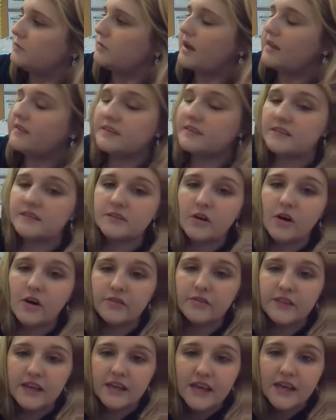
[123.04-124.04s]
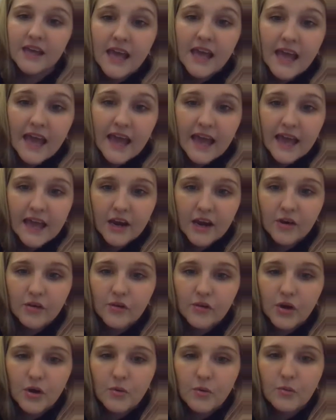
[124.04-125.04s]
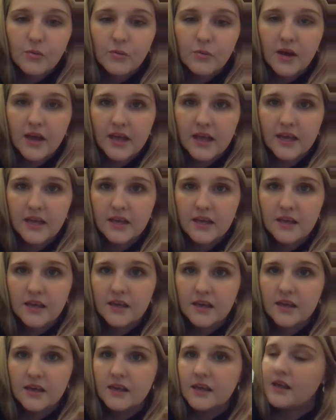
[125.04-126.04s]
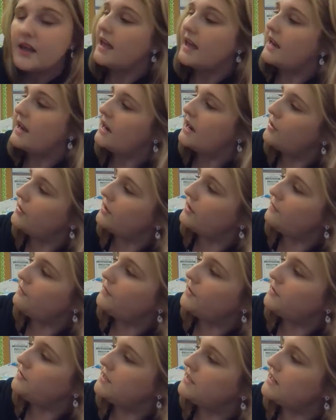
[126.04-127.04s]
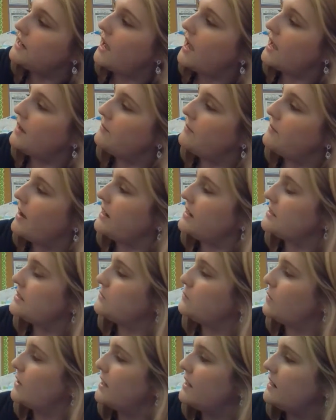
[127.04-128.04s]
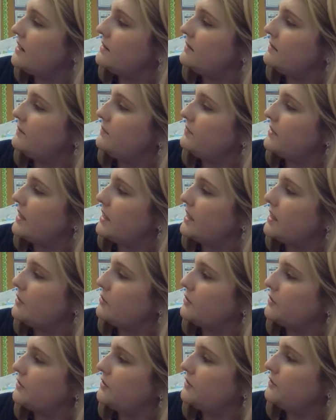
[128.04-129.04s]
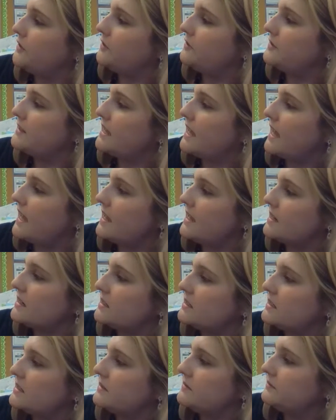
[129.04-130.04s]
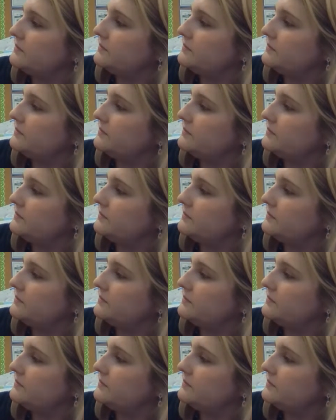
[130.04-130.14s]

why this is called the arrow way. And I know that 59 minus 1, that equals 58.